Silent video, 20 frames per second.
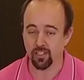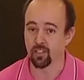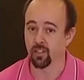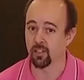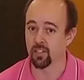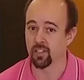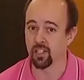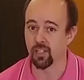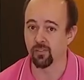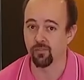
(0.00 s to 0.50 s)
going
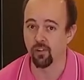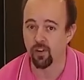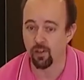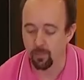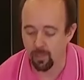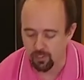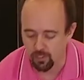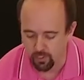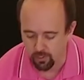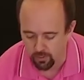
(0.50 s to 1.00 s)
to stay very
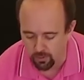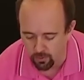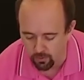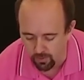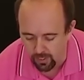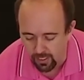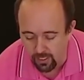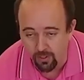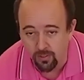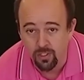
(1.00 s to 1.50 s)
much on the
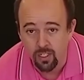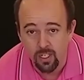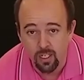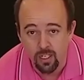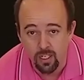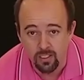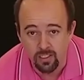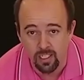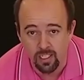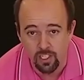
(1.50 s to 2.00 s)
ground
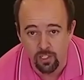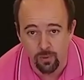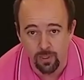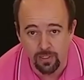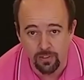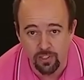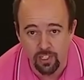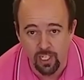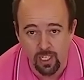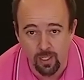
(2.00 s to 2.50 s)
attached to
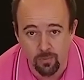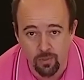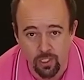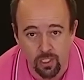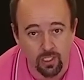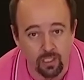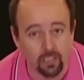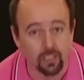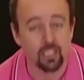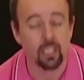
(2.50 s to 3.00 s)
our jam
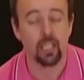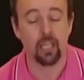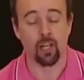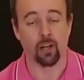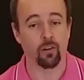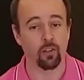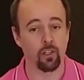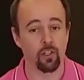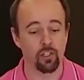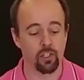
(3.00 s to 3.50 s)
jar.
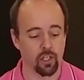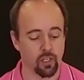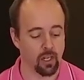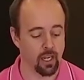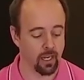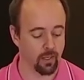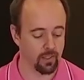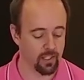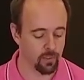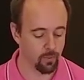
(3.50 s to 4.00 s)
I'm going to show you
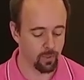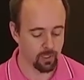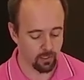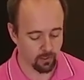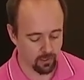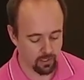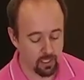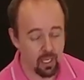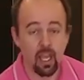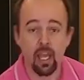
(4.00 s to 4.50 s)
how this
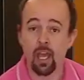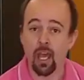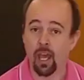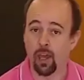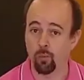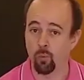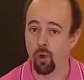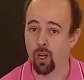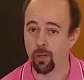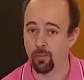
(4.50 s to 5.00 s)
works.
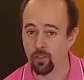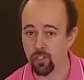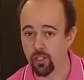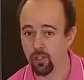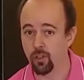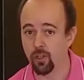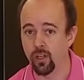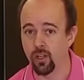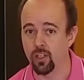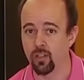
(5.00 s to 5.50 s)
And while I'm
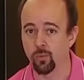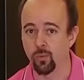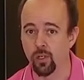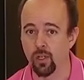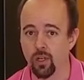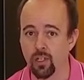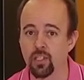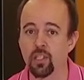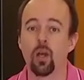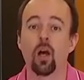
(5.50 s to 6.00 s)
showing you how it
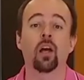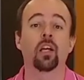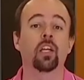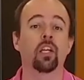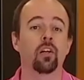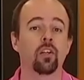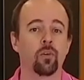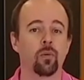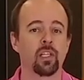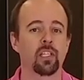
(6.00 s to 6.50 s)
works, I'm
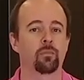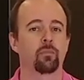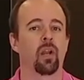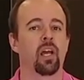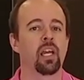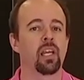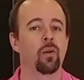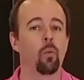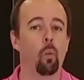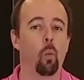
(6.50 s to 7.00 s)
going to
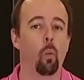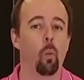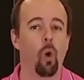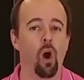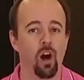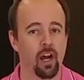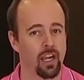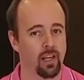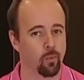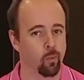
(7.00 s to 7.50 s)
explain
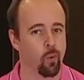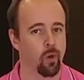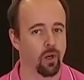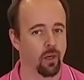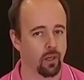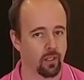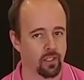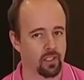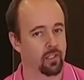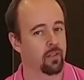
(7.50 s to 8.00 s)
why it
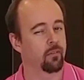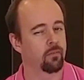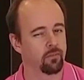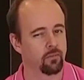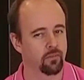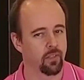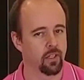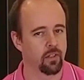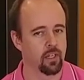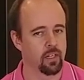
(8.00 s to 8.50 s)
works.
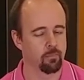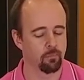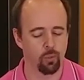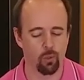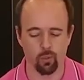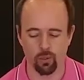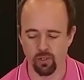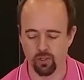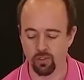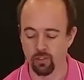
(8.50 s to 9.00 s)
Very
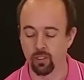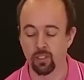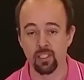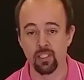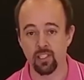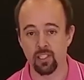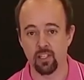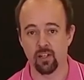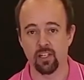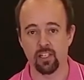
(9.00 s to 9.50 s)
important.
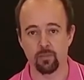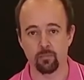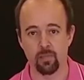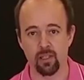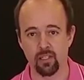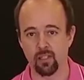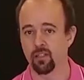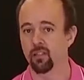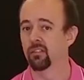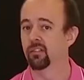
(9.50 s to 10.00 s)
Science
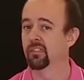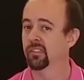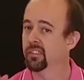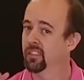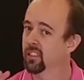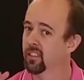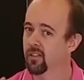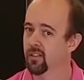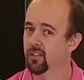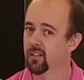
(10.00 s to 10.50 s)
bit,
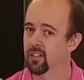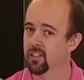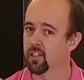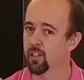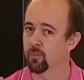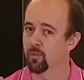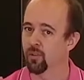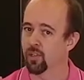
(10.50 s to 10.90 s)
super